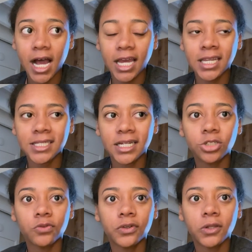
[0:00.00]
And I started
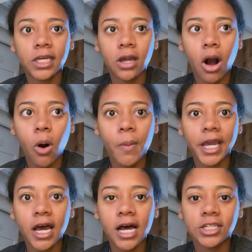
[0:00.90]
to feel like, oh my
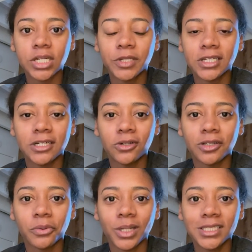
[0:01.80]
gosh, I'm not the
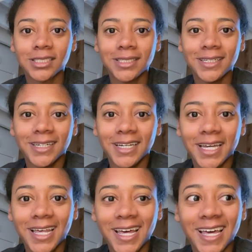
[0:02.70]
only one.
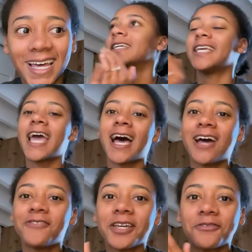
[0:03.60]
Yeah, I
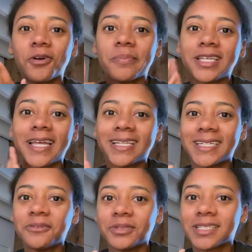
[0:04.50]
think for me that
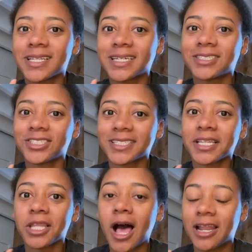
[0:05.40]
day was like just a
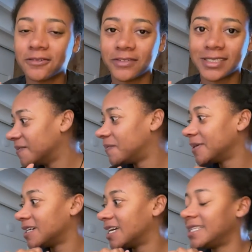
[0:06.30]
lot of things.
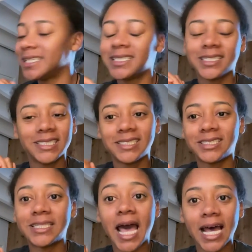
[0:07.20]
But that day
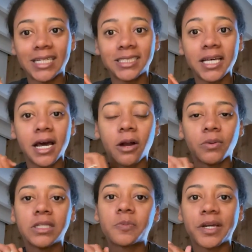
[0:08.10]
has a
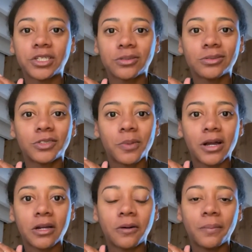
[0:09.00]
really special
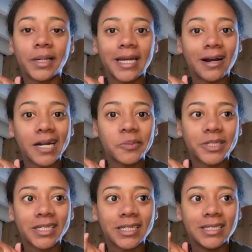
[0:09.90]
spot on my heart,
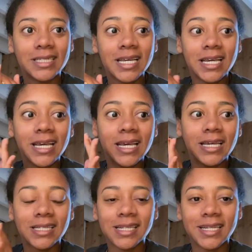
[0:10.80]
because
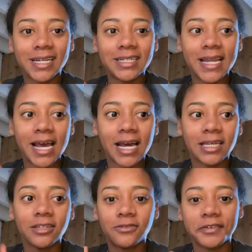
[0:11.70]
it's the day that
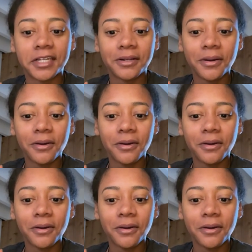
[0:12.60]
even